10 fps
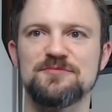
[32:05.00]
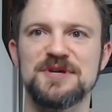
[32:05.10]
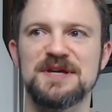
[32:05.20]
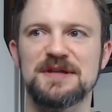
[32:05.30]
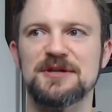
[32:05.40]

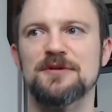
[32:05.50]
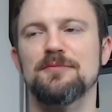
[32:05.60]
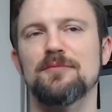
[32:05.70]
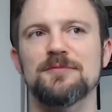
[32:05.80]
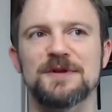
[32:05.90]
a
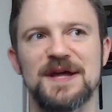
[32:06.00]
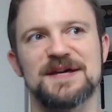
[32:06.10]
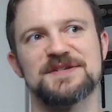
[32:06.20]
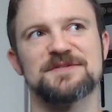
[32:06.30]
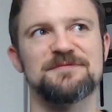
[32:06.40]
little
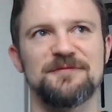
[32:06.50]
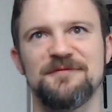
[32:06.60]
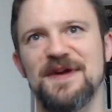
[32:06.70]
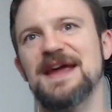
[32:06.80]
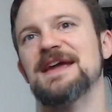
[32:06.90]
less
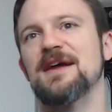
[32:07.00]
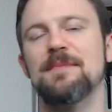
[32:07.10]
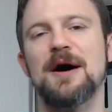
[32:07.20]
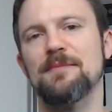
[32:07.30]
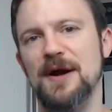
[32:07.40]
vague
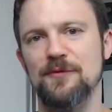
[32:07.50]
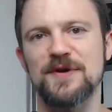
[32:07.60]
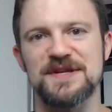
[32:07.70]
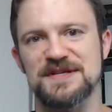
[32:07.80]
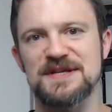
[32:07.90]
about my
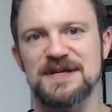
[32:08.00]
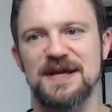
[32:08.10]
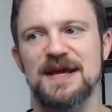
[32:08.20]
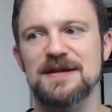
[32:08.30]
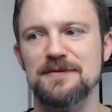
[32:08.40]
reasoning
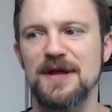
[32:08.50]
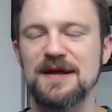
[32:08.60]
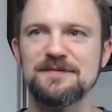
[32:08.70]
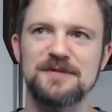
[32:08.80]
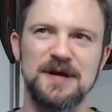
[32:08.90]
and
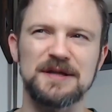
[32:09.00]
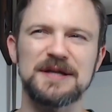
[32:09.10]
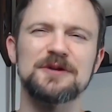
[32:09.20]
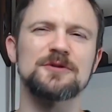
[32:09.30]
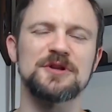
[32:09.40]
a
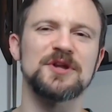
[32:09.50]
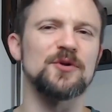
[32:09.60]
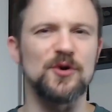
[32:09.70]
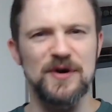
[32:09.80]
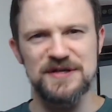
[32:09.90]
little
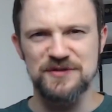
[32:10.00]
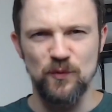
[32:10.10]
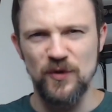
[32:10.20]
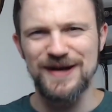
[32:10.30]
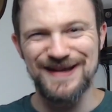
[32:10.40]
clearer as to
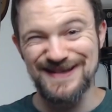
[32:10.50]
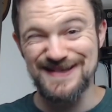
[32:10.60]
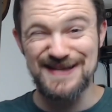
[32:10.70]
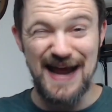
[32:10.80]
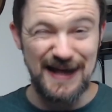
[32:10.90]
what
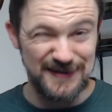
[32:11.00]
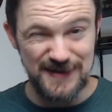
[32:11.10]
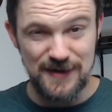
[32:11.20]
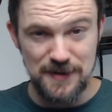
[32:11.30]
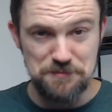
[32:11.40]
exactly
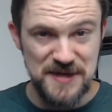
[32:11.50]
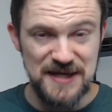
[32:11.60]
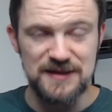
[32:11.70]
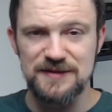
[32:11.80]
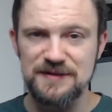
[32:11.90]
I
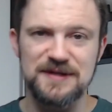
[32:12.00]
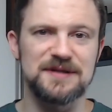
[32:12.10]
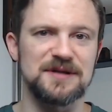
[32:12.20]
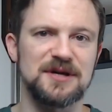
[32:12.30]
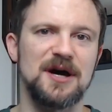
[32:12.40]
meant in the
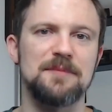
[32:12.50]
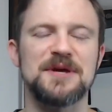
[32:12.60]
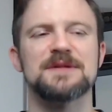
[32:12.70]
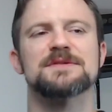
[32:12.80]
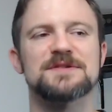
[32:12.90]
comment.
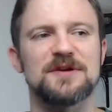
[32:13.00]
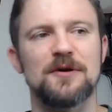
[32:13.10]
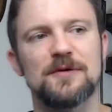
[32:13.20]
So